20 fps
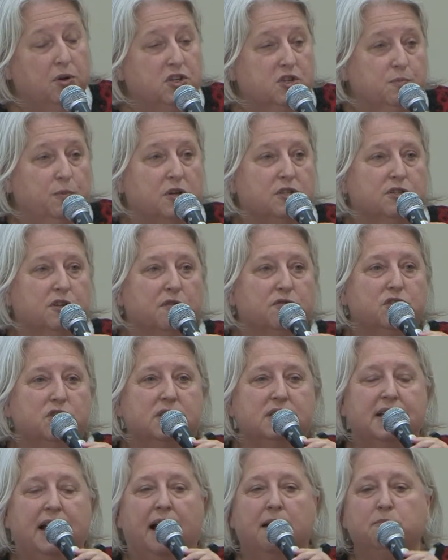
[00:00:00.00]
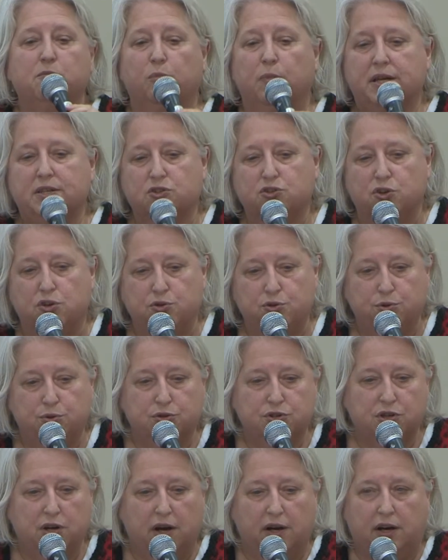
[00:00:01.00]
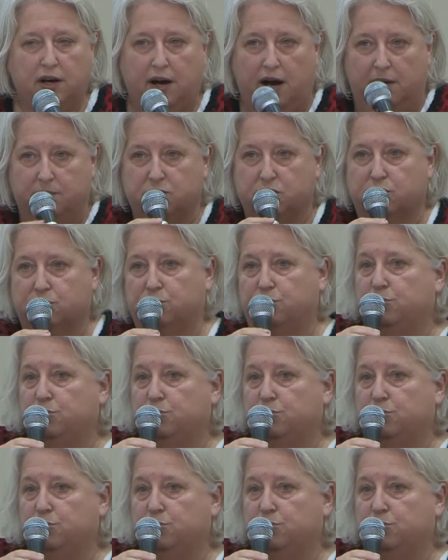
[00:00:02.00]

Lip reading: But most of the time, when the user comes